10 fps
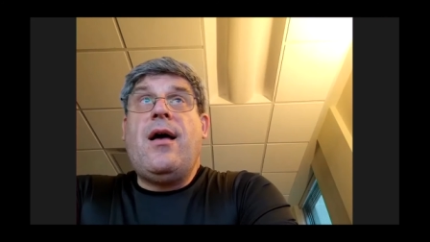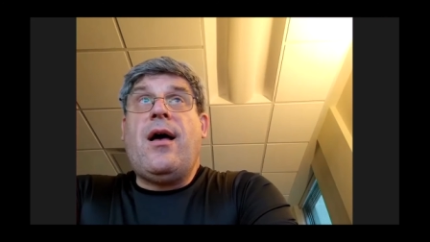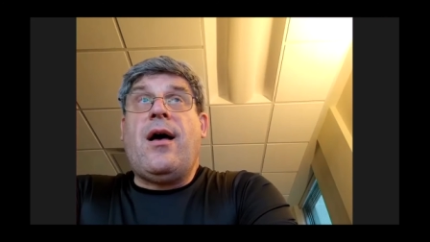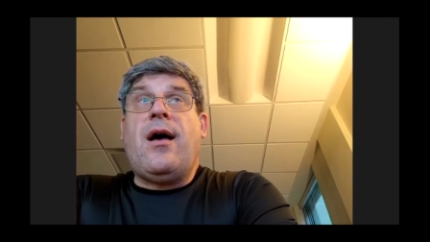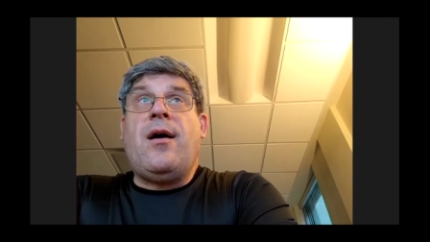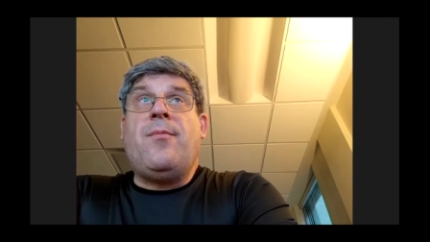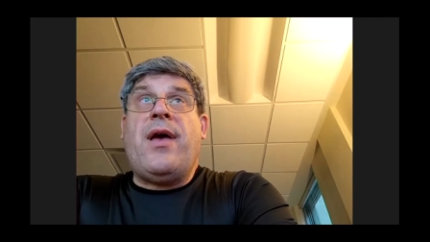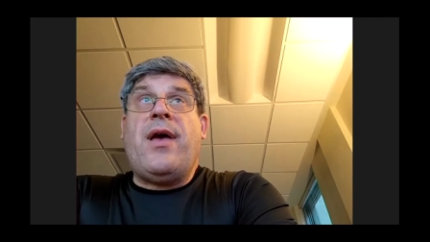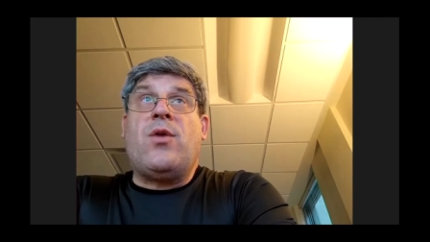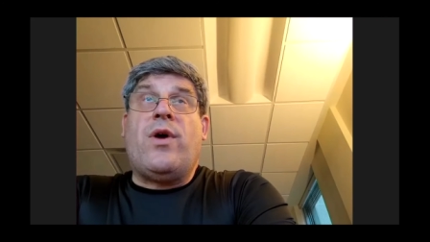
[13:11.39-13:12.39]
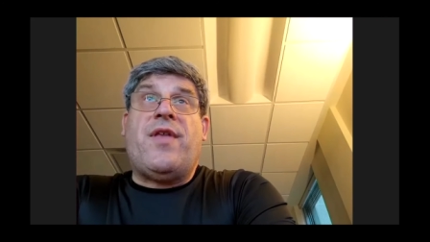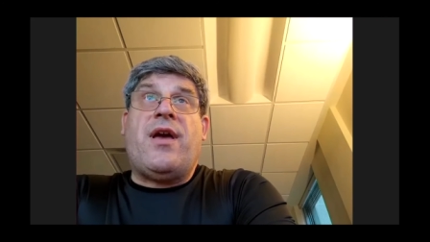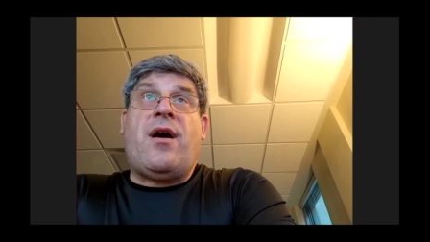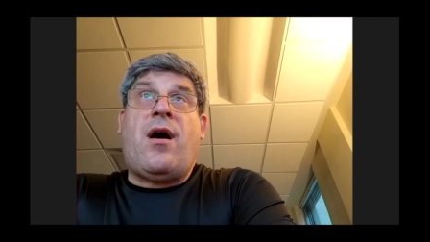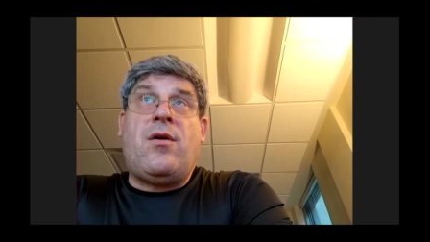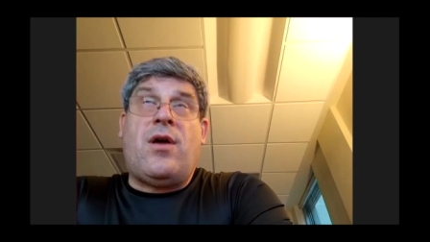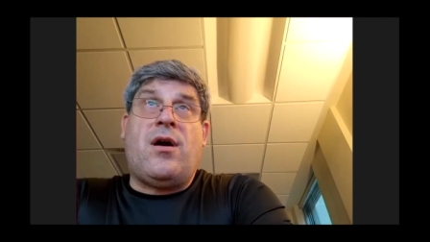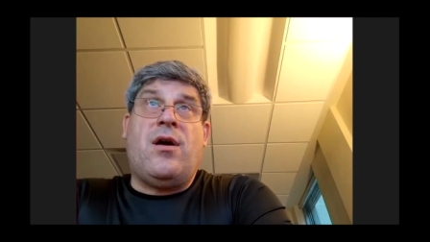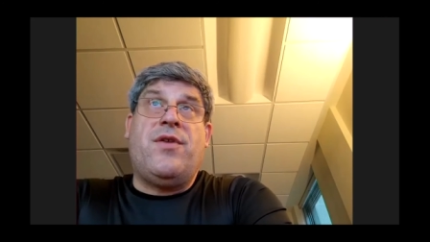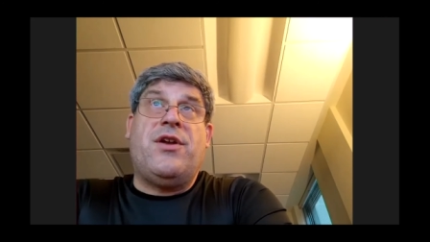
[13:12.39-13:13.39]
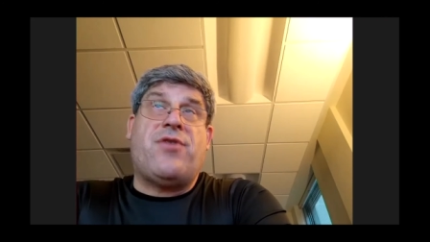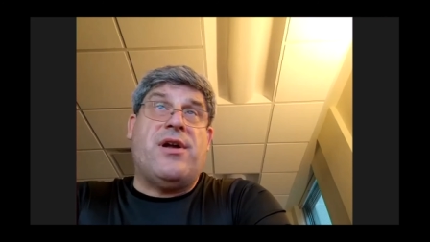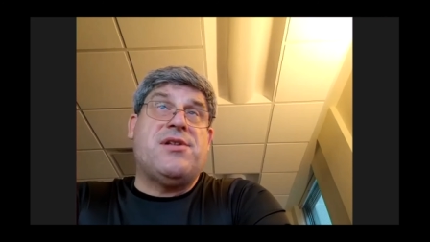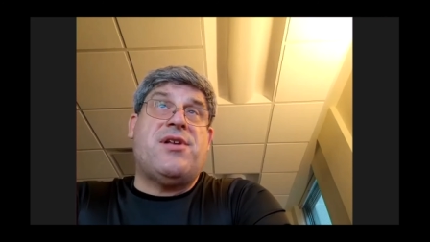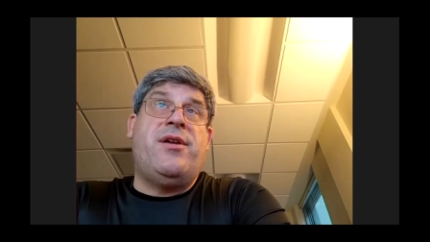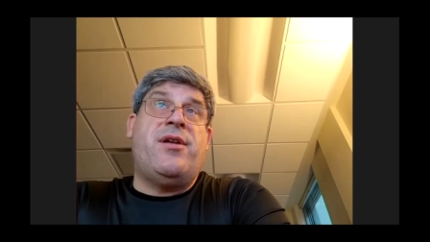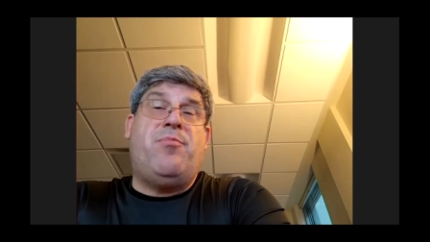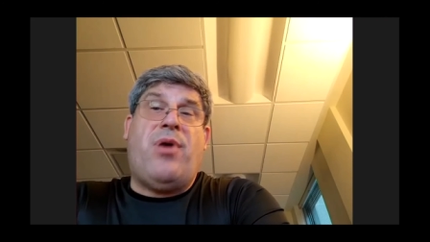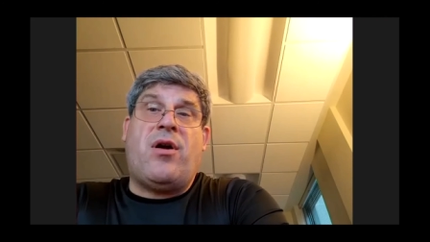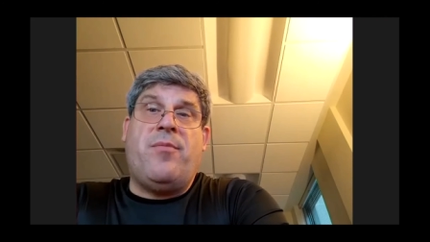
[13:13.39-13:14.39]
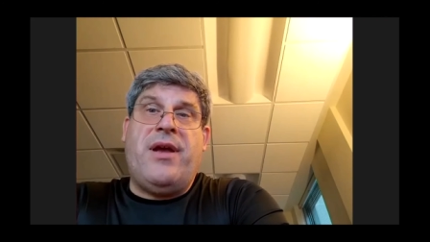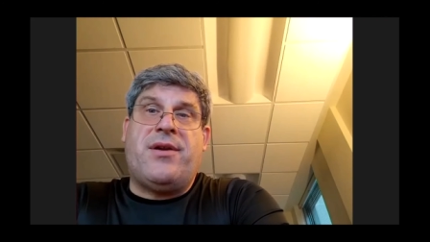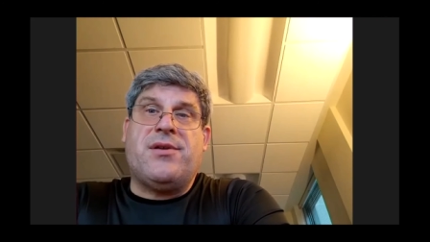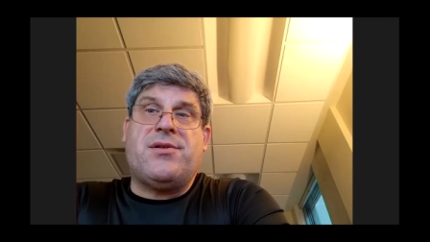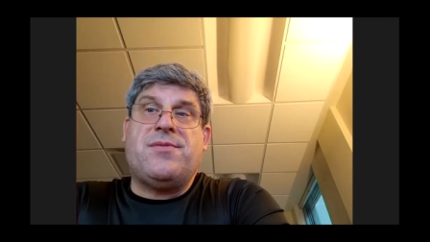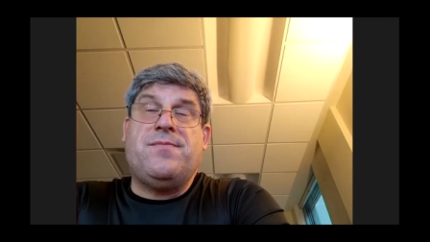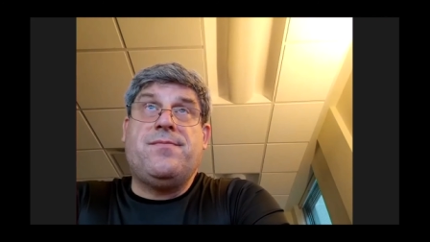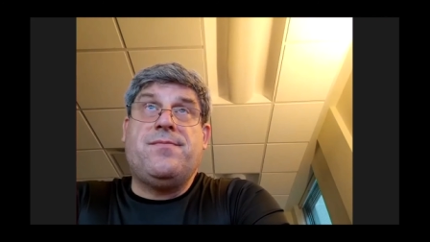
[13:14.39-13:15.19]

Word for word: Um, and what they are are the transcendent paramitas.